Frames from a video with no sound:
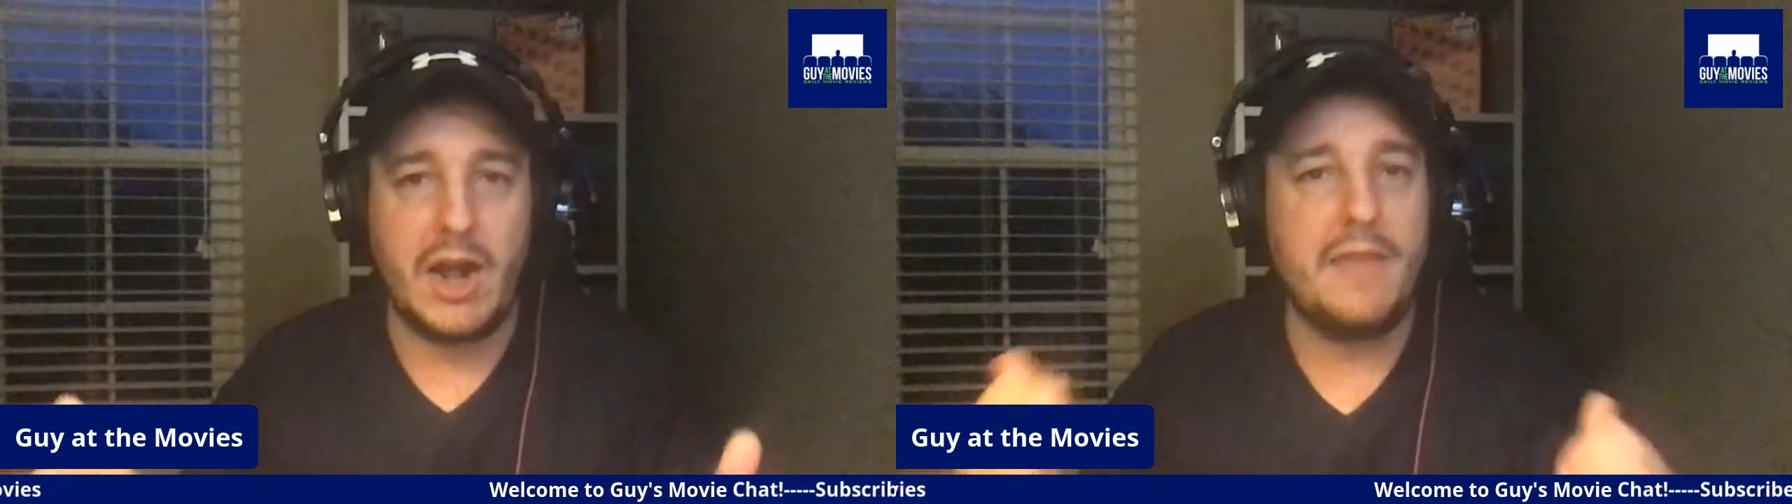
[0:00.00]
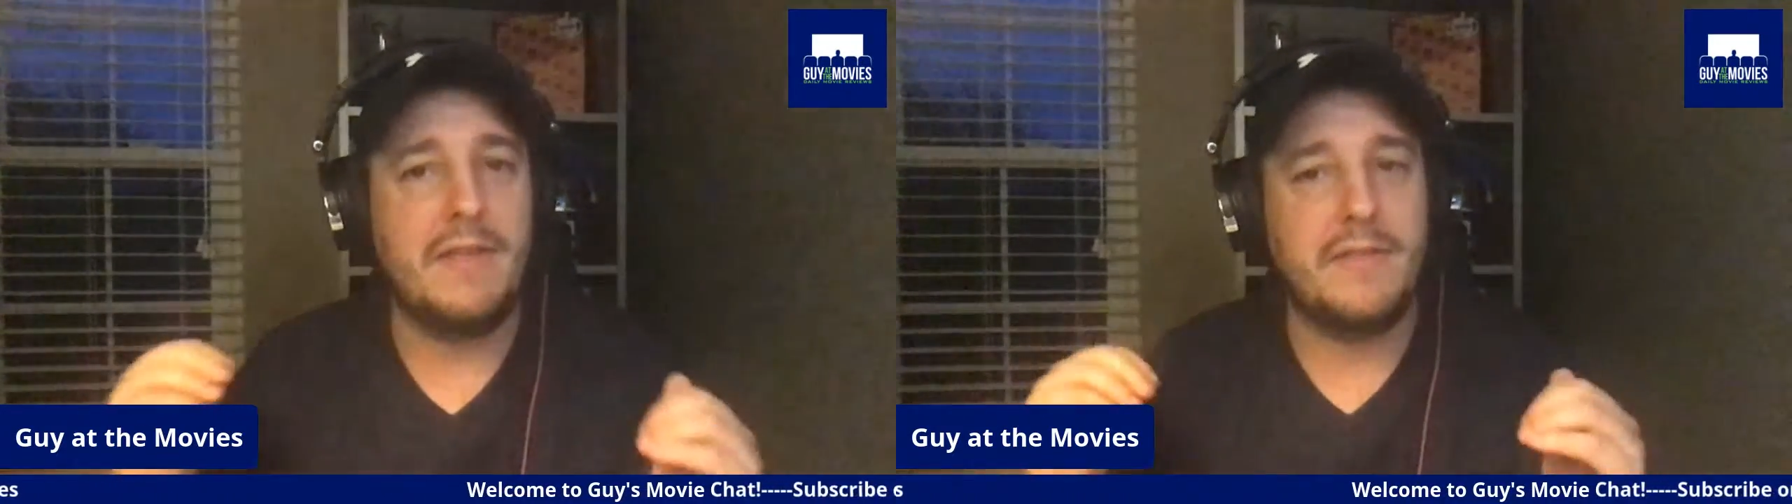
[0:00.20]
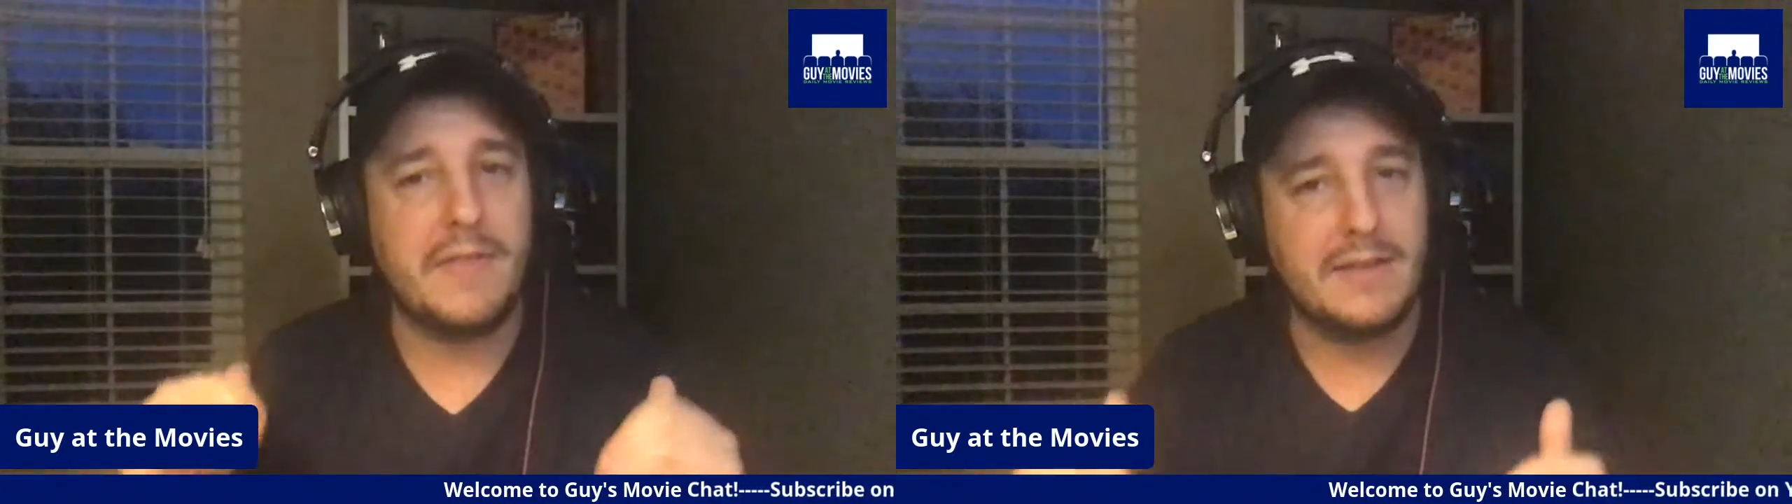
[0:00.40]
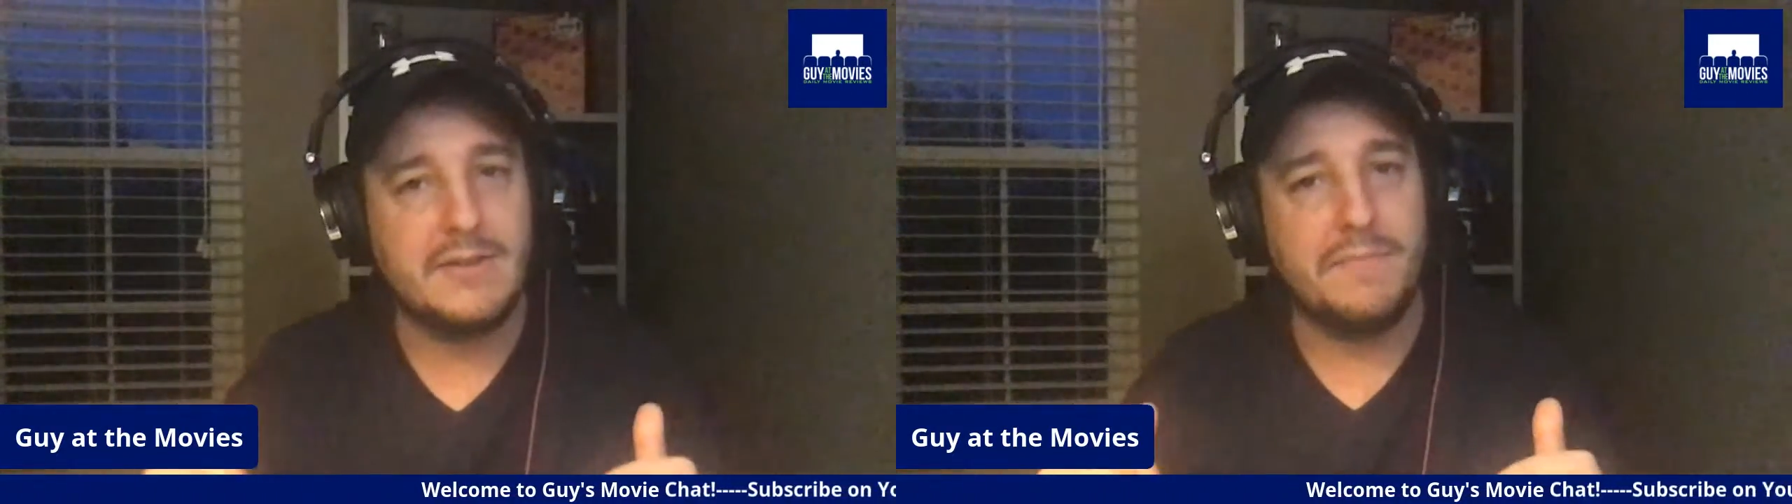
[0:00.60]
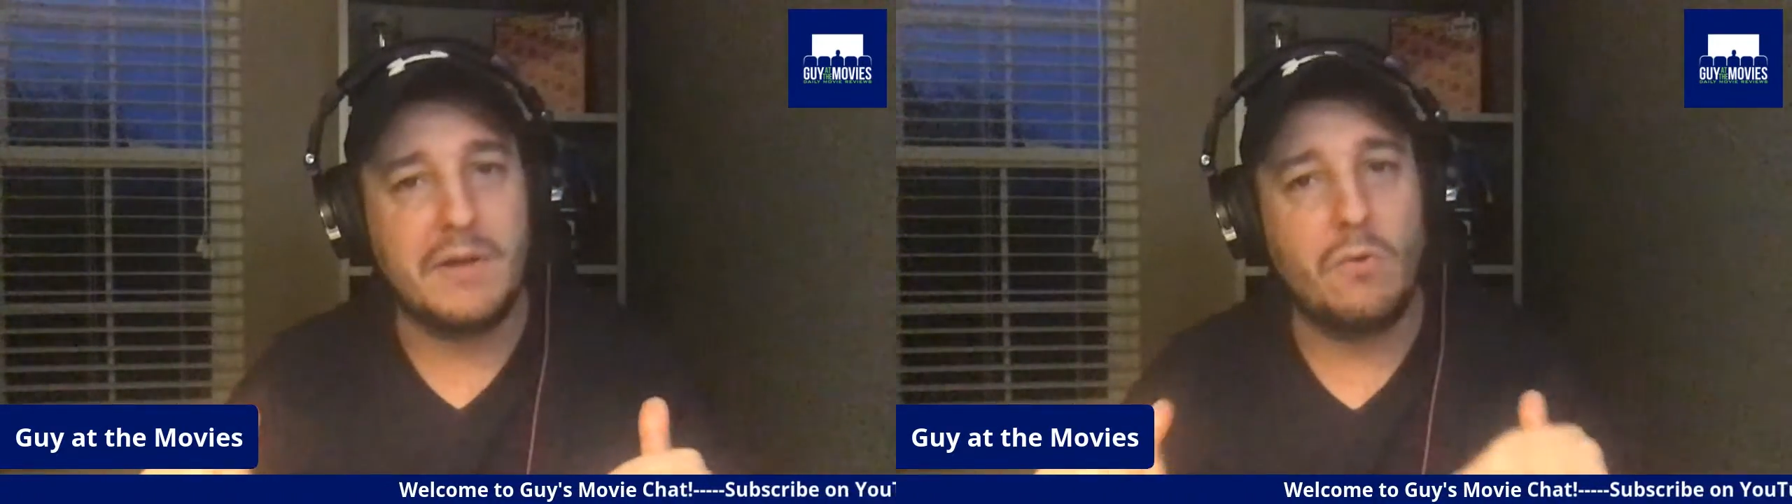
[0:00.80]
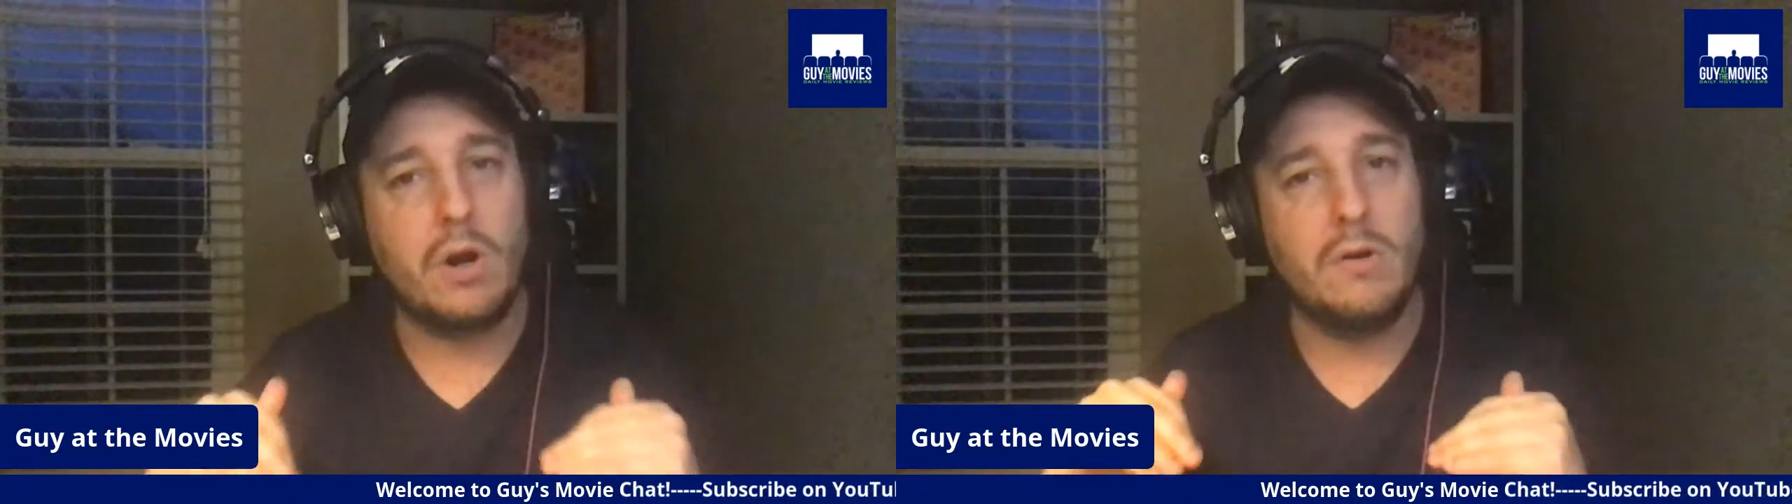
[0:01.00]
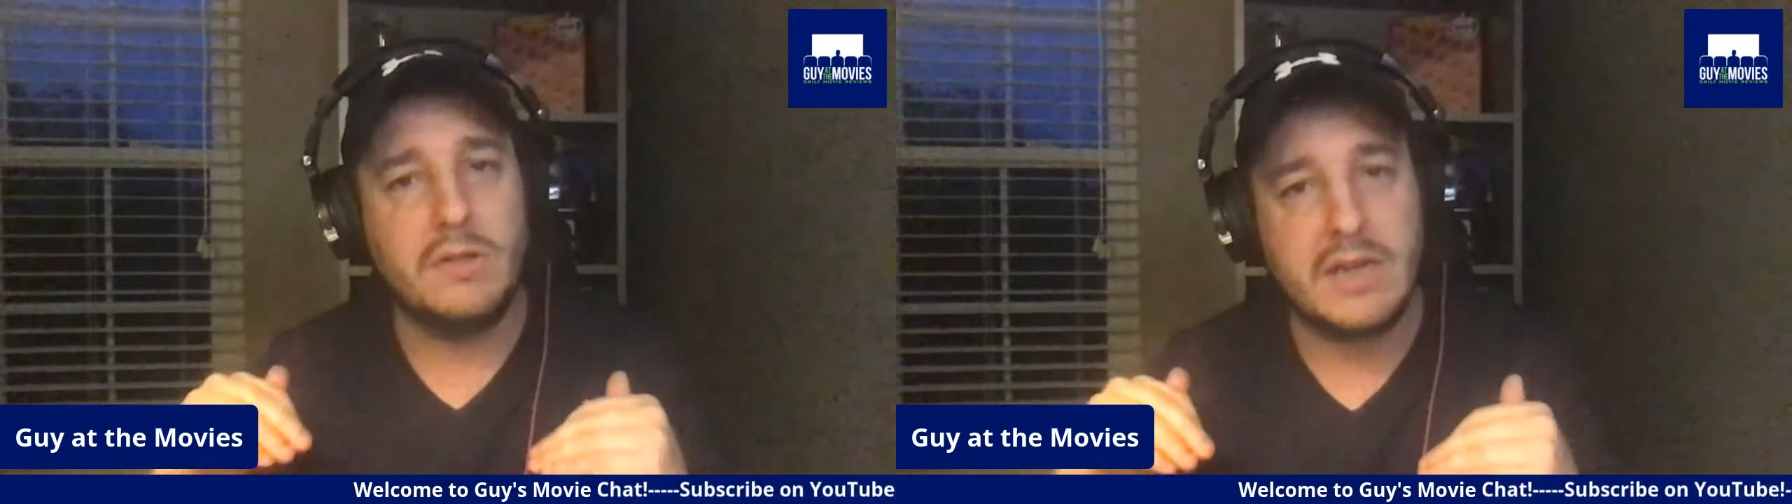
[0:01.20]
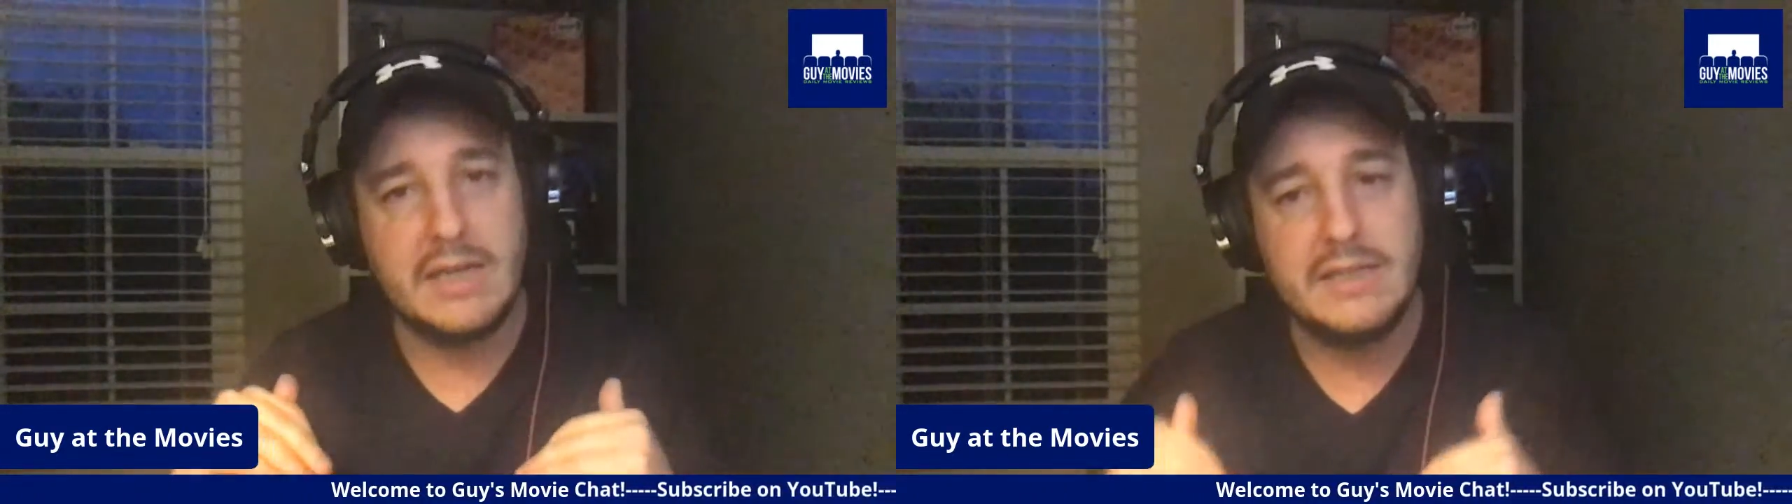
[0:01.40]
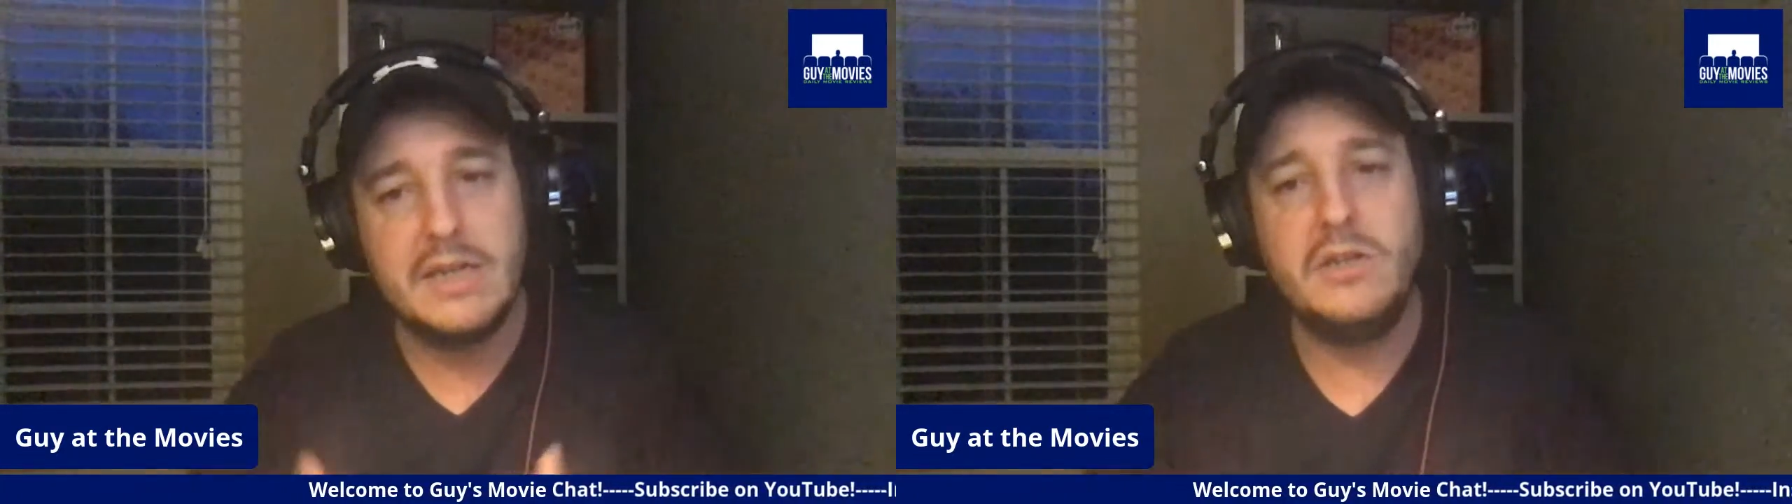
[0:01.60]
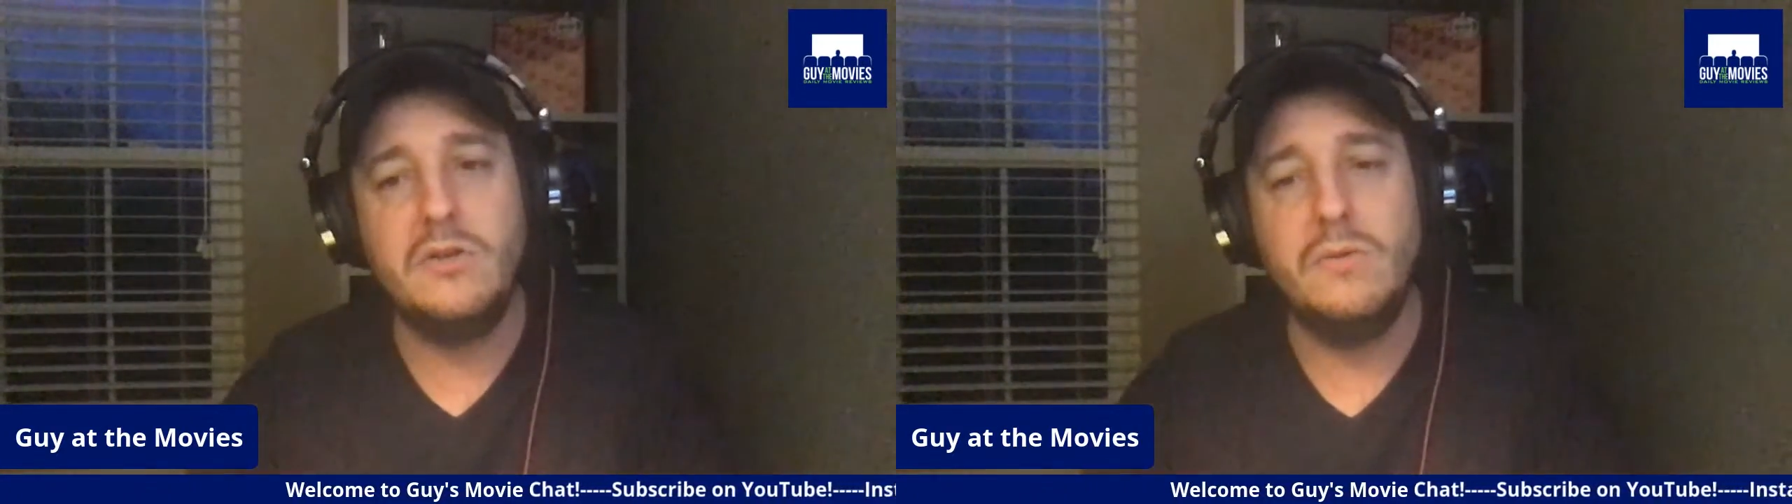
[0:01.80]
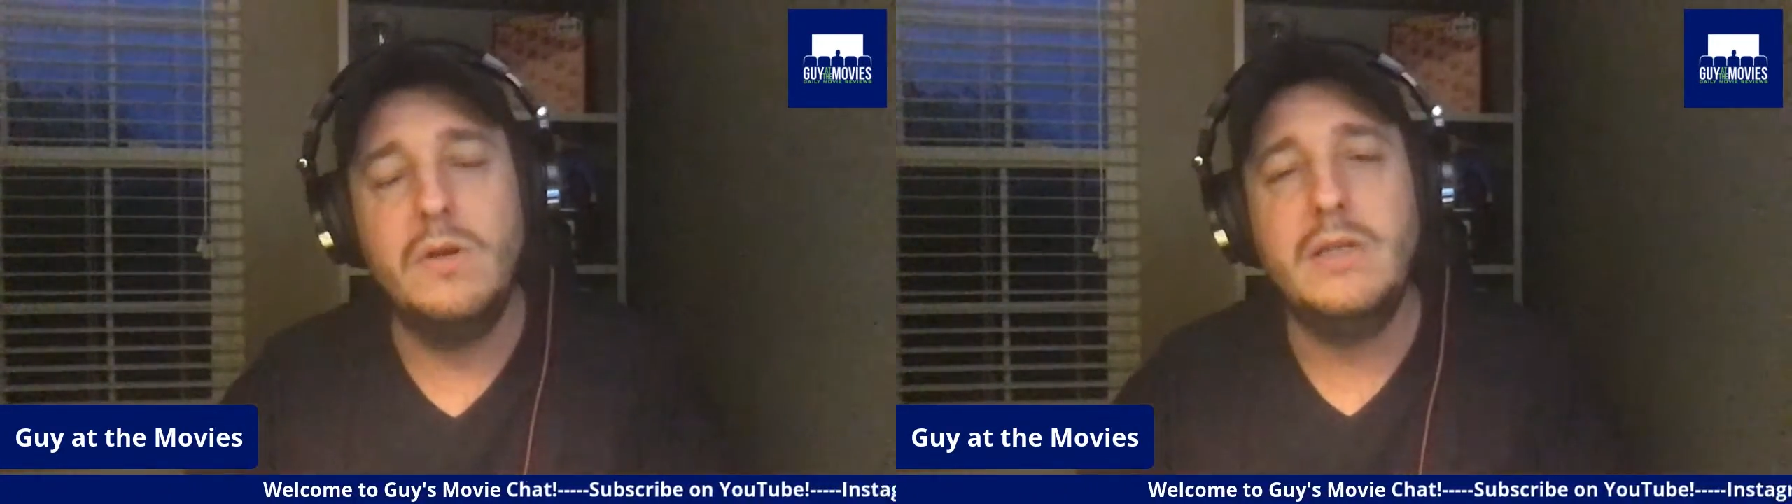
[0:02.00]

I think that that's something we're going to continue